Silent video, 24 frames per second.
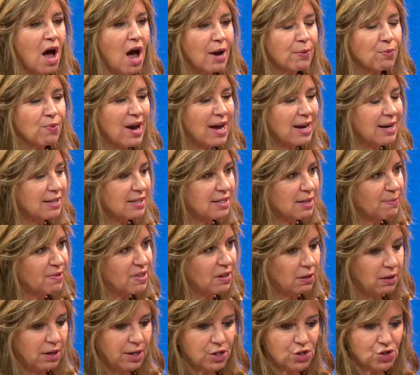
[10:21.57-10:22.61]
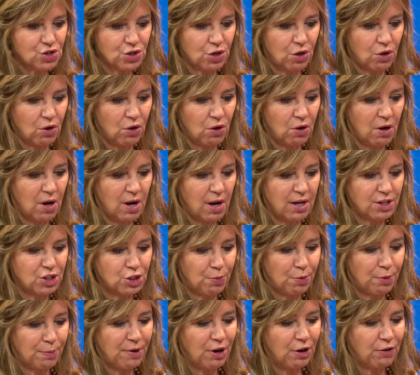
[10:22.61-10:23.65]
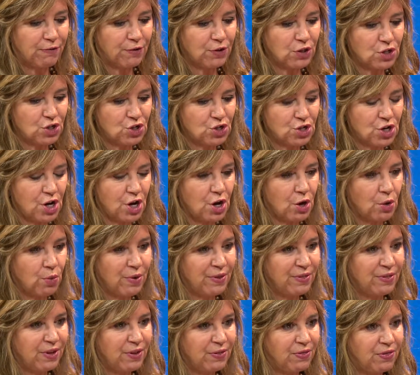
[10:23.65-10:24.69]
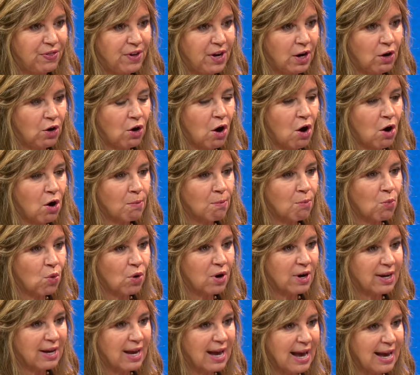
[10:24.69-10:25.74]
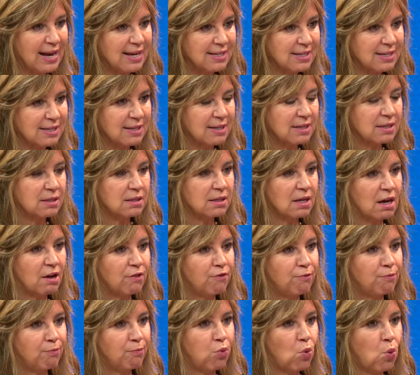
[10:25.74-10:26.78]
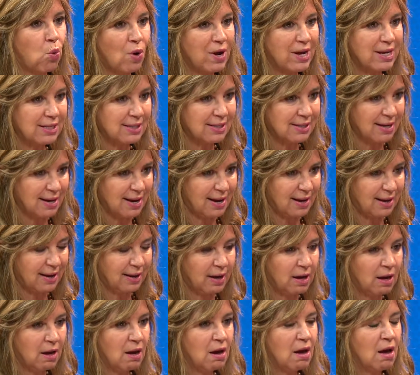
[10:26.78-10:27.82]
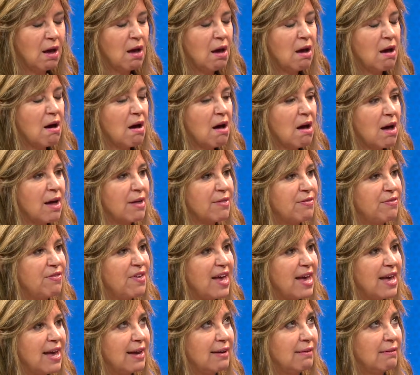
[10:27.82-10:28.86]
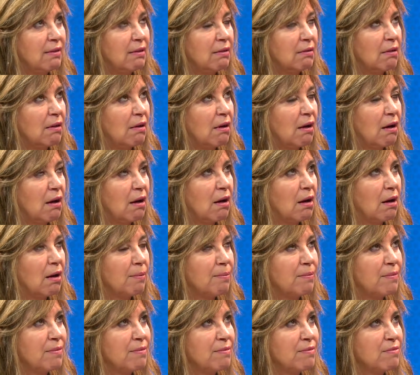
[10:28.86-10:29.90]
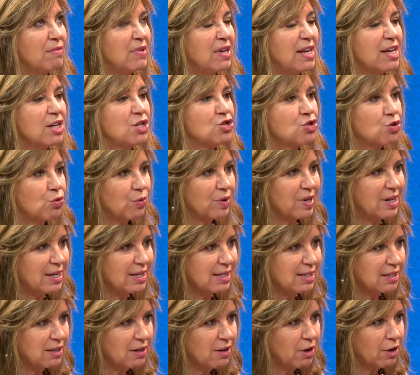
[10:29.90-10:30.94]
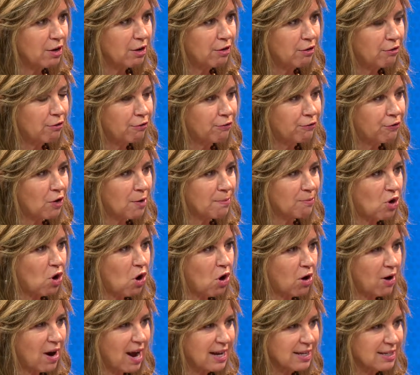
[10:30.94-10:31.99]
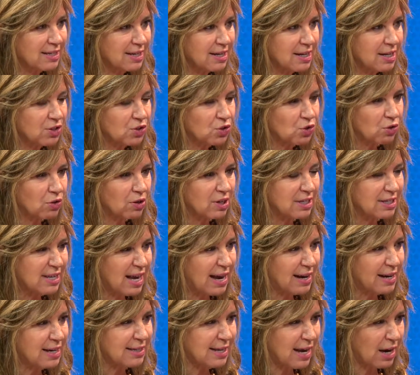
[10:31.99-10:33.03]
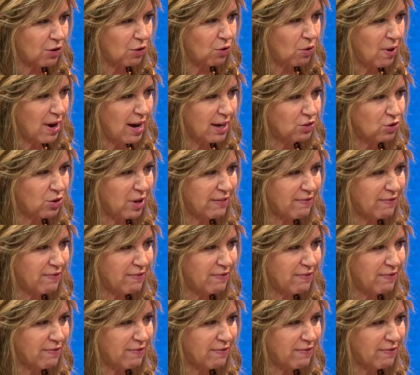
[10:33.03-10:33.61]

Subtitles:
I read in some of the literature to prepare for the show that there are more cases of poisoning than injuries from car accidents, or is that correct?